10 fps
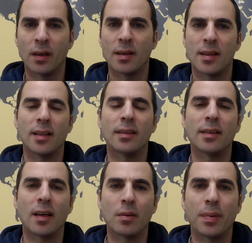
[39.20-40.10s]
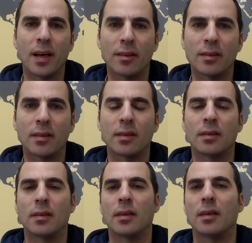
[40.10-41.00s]
This is not about
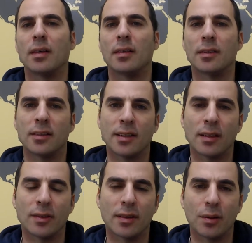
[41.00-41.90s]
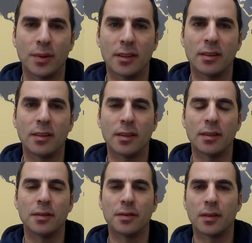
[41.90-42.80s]
uh, sellers that
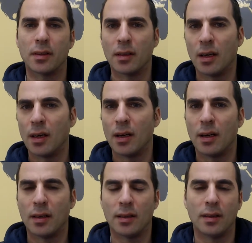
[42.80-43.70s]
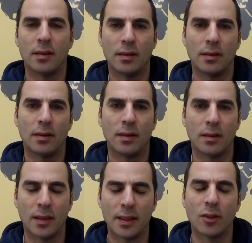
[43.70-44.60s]
received an,
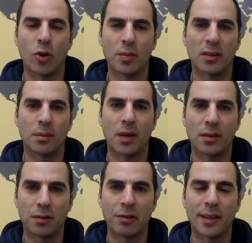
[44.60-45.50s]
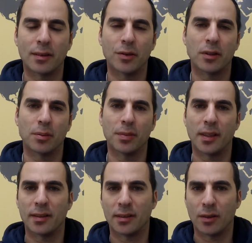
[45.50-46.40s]
an enormous amount of rights owner
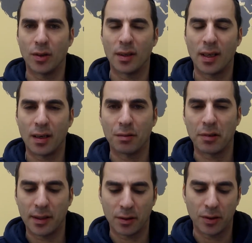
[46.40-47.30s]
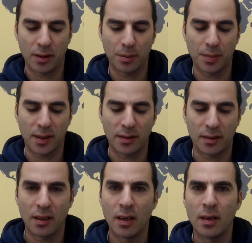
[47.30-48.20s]
complaints or a lot of rights owner complaints.
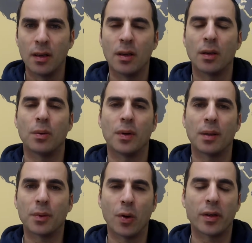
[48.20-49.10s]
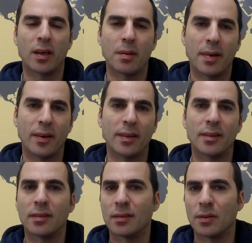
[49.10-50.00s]
What I'm talking about
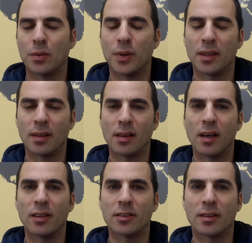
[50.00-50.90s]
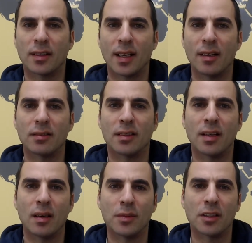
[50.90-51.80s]
is one of the largest accounts on
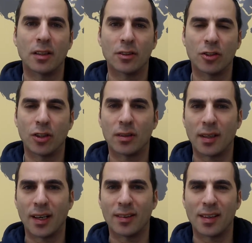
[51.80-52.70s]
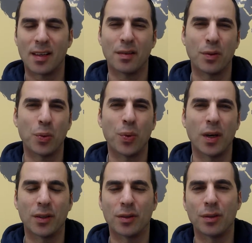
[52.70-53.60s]
Amazon shut down, I think, for
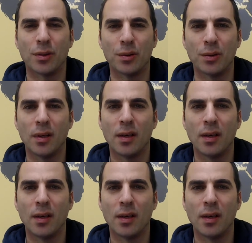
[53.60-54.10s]
one or two